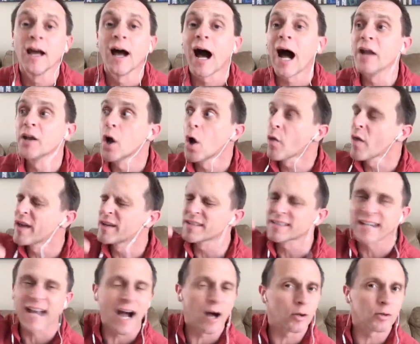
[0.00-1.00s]
I know that is
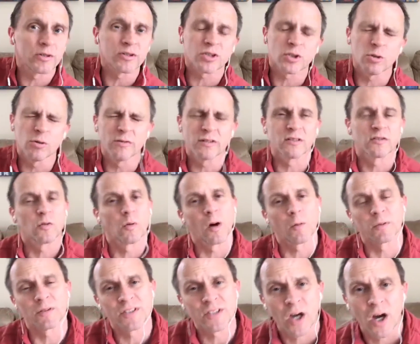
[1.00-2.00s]
counterintuitive to what
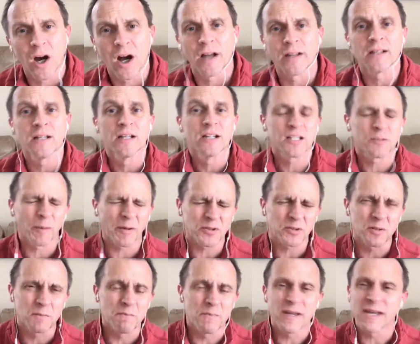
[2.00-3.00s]
we're taught,
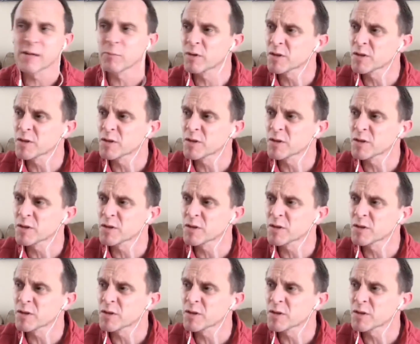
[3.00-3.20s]
especially men.